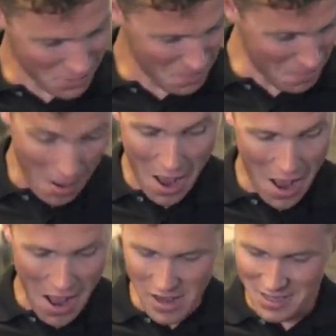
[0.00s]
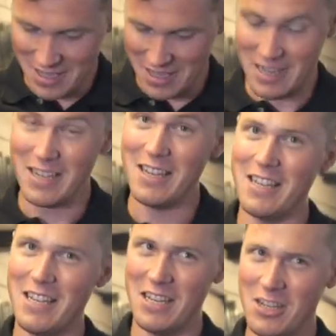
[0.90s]
some
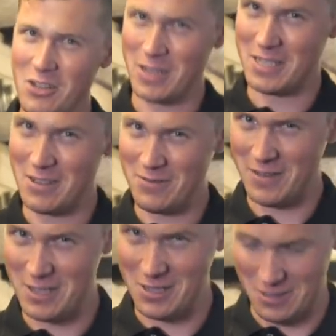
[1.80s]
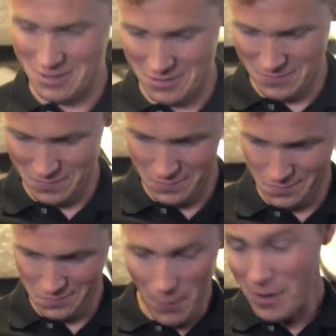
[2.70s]
interesting features.
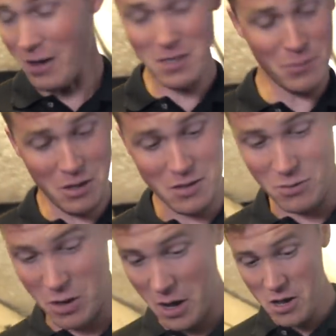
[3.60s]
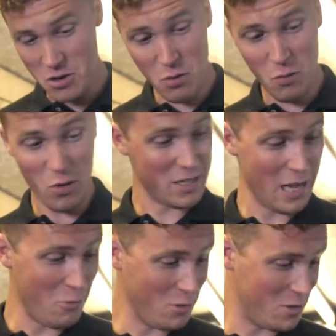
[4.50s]
A bit like some of the other things. Look, you wouldn't want to
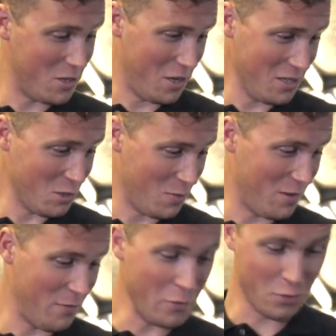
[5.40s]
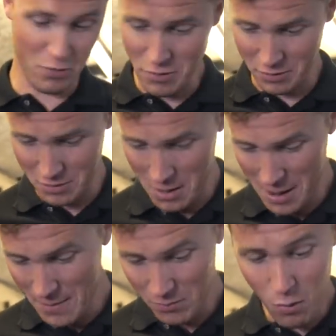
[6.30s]
take one to your gunsmith if it was broken,
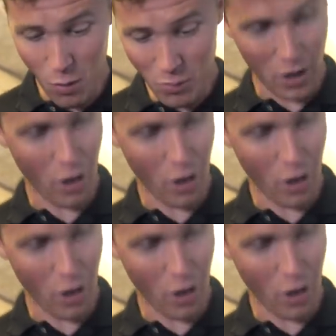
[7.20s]
but one would